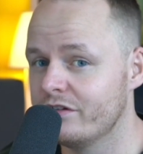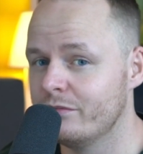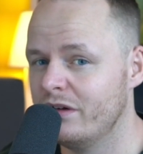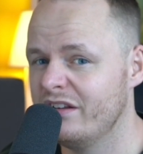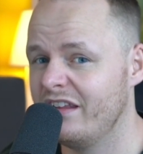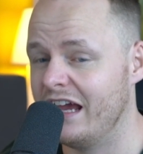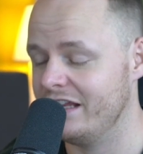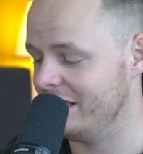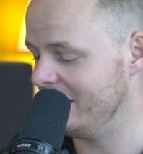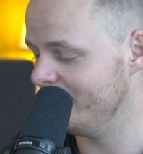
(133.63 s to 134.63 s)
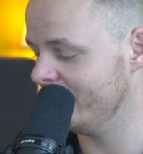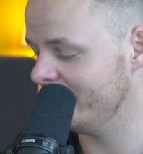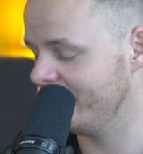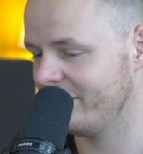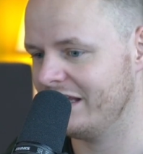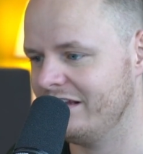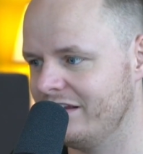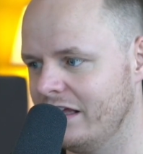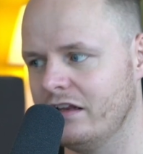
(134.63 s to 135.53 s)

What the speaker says: a month. I even think that